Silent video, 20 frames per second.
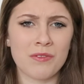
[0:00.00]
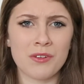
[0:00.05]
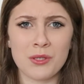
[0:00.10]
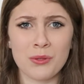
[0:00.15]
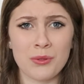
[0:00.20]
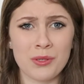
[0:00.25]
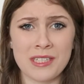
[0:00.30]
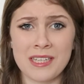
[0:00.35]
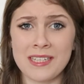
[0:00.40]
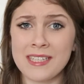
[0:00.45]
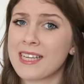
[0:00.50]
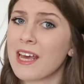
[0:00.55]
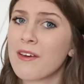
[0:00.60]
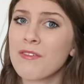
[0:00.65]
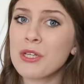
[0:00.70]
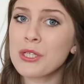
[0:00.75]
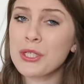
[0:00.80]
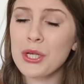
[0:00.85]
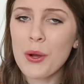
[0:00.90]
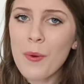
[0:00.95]
resources
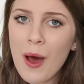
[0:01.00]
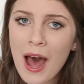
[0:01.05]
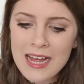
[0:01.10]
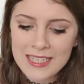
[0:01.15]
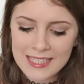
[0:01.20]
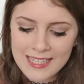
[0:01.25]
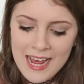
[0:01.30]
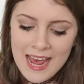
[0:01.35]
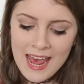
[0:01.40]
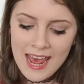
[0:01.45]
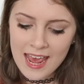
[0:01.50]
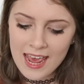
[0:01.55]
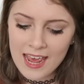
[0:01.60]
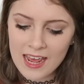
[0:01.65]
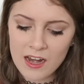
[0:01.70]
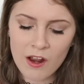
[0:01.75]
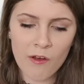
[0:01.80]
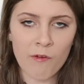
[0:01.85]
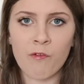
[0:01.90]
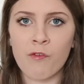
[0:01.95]
given to us
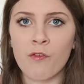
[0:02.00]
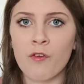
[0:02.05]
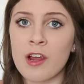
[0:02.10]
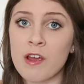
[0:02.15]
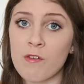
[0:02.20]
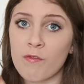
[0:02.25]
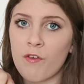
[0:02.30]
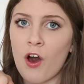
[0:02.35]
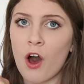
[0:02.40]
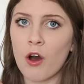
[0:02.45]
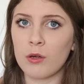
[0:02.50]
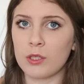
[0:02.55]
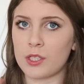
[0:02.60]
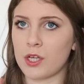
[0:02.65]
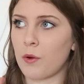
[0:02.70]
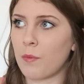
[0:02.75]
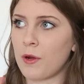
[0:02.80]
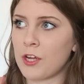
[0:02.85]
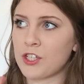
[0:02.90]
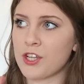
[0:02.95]
in a free
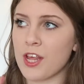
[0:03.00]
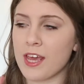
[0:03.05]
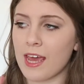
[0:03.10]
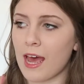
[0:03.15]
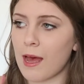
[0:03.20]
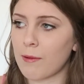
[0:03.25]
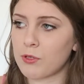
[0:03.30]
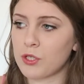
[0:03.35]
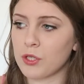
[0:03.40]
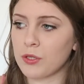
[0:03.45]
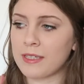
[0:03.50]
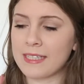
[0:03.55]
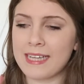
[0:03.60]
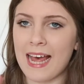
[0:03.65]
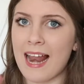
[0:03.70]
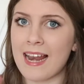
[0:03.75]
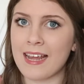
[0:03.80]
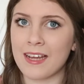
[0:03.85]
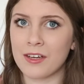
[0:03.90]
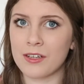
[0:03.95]
folder, which they kept on
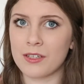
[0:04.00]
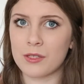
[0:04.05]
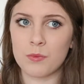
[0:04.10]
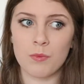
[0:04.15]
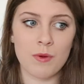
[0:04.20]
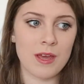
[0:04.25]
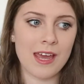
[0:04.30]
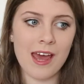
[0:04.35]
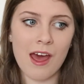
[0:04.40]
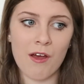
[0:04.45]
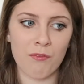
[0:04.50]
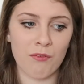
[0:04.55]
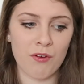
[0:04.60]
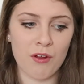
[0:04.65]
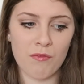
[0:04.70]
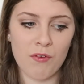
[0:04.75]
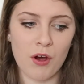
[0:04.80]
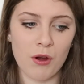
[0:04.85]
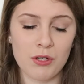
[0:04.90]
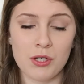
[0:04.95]
telling us we get a free
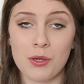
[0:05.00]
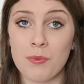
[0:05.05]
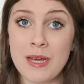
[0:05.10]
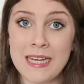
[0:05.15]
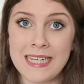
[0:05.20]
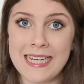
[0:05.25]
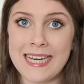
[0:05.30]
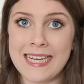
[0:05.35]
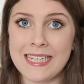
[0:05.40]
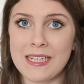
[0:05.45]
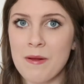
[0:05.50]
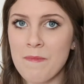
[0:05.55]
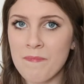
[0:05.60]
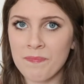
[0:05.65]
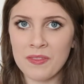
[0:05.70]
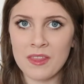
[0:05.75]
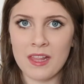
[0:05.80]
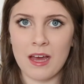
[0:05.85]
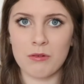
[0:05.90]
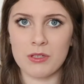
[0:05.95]
folder, and we did.
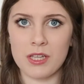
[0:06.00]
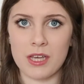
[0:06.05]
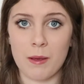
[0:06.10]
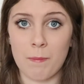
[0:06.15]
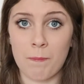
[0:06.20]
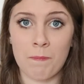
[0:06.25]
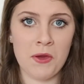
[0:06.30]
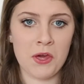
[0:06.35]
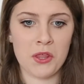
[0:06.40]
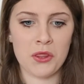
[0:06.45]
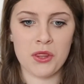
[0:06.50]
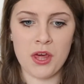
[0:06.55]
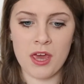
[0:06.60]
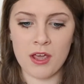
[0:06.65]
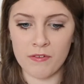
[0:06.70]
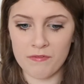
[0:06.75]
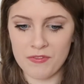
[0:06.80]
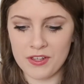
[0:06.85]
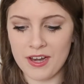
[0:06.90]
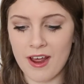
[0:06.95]
That was like a big thing
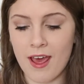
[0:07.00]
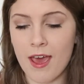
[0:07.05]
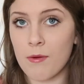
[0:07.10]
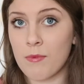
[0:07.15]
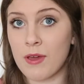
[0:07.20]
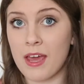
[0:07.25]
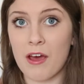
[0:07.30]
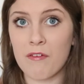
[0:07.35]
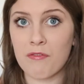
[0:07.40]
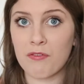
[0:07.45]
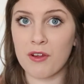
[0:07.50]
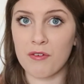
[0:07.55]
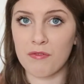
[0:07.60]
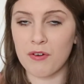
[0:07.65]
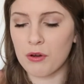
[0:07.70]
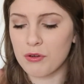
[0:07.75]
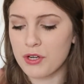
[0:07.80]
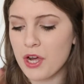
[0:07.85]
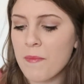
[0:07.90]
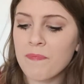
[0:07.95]
of the day, we get a free
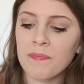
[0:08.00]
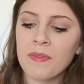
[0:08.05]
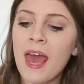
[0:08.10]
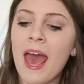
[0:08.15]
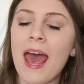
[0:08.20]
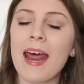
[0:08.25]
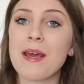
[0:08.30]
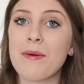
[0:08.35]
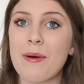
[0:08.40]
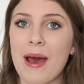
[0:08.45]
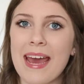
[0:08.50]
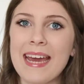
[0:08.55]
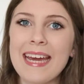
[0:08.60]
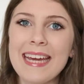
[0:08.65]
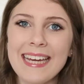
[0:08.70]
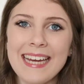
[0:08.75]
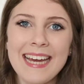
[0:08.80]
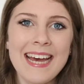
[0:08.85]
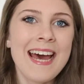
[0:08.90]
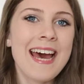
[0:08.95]
folder.
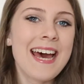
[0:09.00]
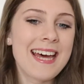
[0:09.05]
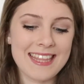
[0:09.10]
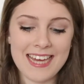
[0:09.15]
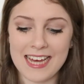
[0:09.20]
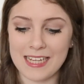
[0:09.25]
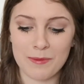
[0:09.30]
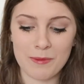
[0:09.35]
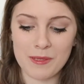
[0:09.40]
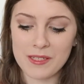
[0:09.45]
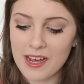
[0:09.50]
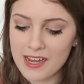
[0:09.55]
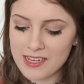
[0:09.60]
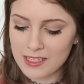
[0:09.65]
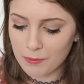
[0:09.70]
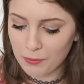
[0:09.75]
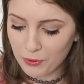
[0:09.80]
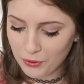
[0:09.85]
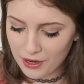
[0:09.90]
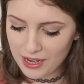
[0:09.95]
Anyway, that's besides
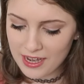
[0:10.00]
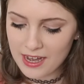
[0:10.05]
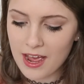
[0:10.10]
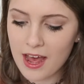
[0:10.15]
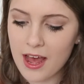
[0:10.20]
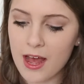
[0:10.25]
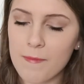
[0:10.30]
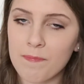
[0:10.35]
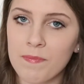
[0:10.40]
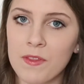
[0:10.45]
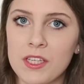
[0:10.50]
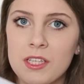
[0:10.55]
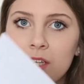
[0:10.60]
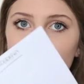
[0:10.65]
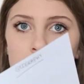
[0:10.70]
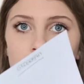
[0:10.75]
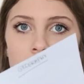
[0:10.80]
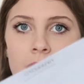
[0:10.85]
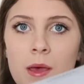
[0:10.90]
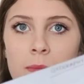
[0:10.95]
the point. This is
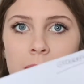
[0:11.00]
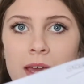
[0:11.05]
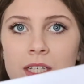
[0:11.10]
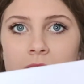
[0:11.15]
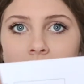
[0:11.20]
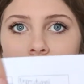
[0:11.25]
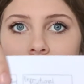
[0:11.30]
one I made